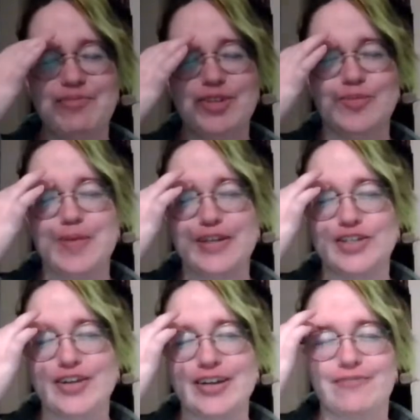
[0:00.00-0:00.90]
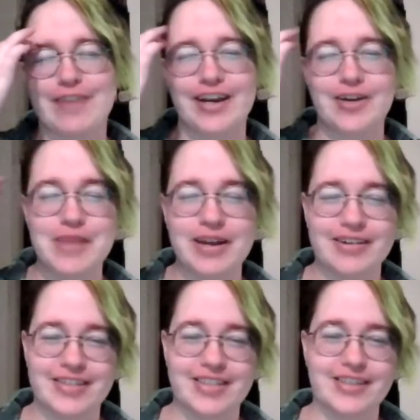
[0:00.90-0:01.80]
just picturing
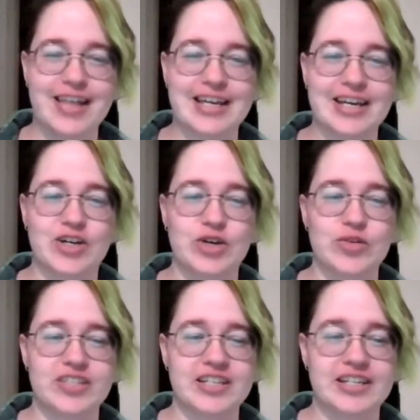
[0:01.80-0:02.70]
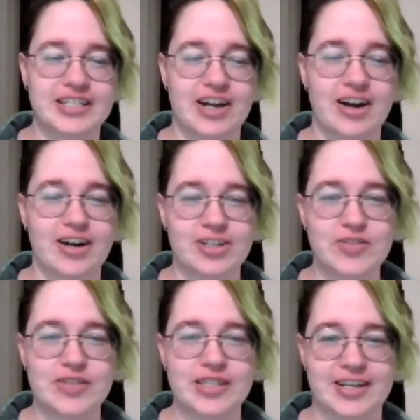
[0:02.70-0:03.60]
Faramir as the like acoustic guitar
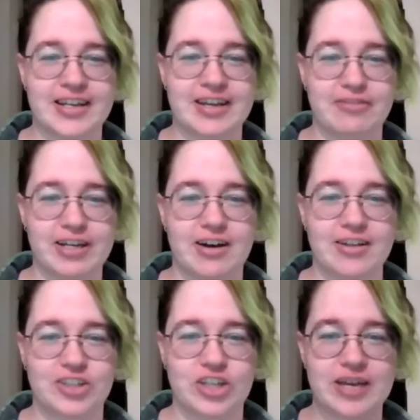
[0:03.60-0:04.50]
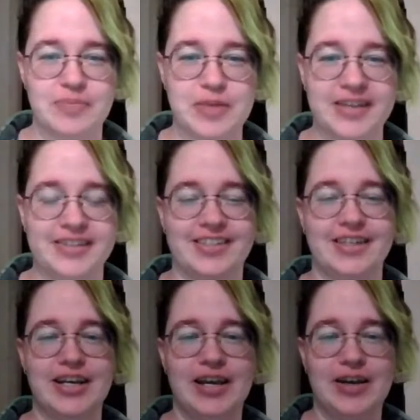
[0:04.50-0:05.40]
dude that's on every college campus.
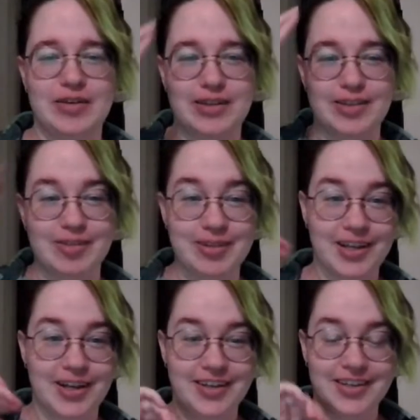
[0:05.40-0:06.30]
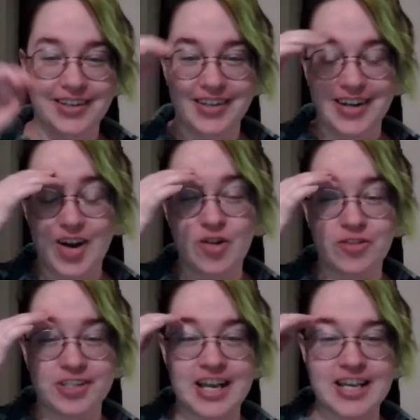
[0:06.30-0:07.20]
Oh yes, he would
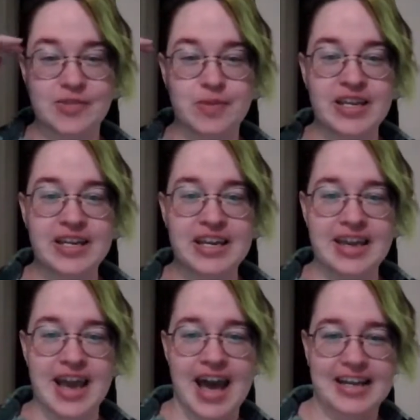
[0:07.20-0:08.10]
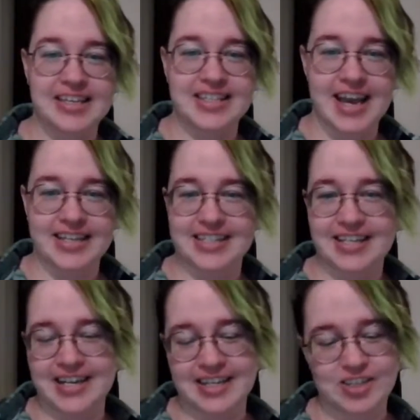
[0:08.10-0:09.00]
totally. Oversized beanie, hacky sack
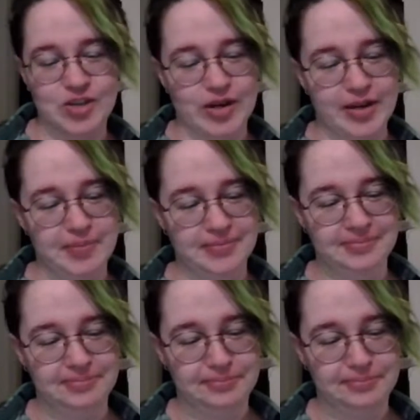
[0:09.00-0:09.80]
sitting next to him.